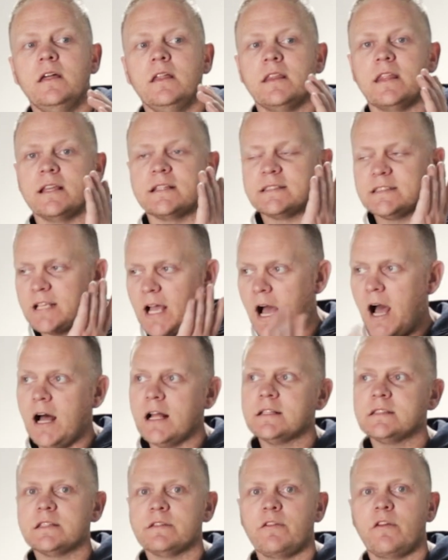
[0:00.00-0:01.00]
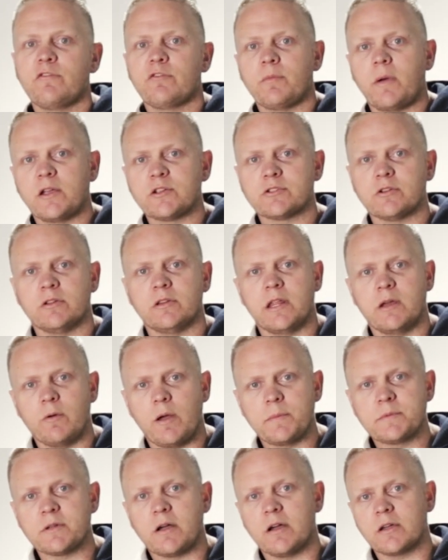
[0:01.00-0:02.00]
There's tons of information on their
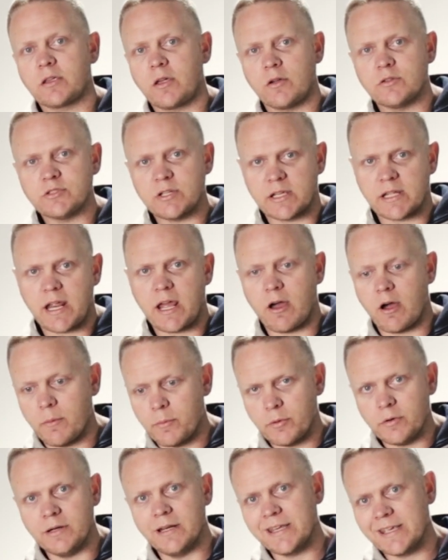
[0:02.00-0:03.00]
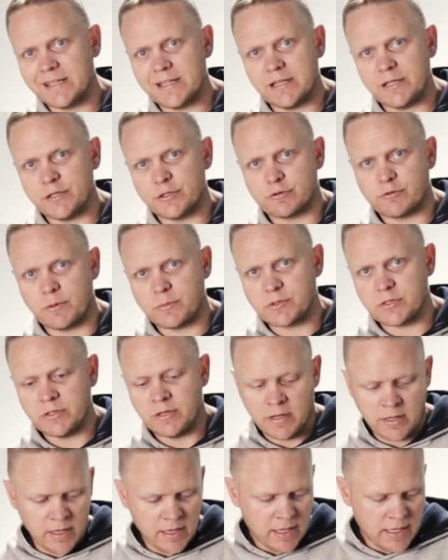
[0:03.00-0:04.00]
website. Go check it out. I'll put a link in the description
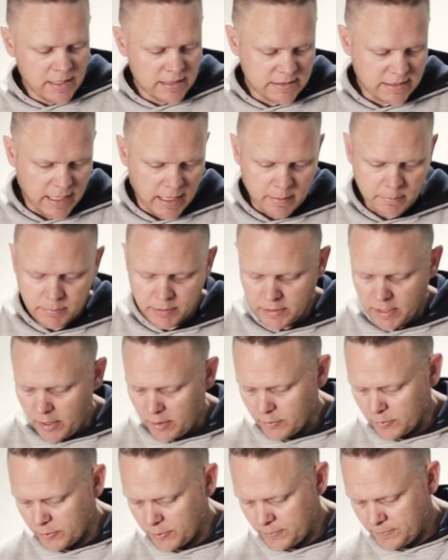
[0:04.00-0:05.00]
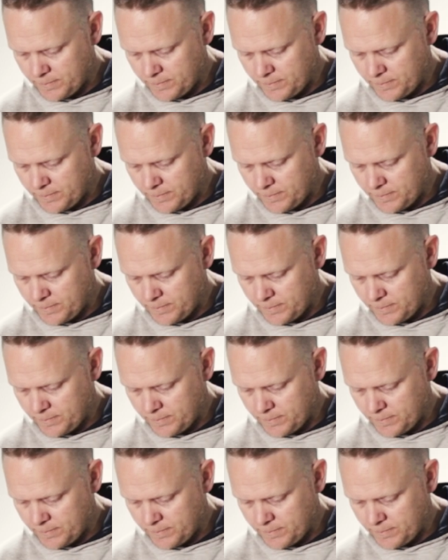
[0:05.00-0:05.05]
down below.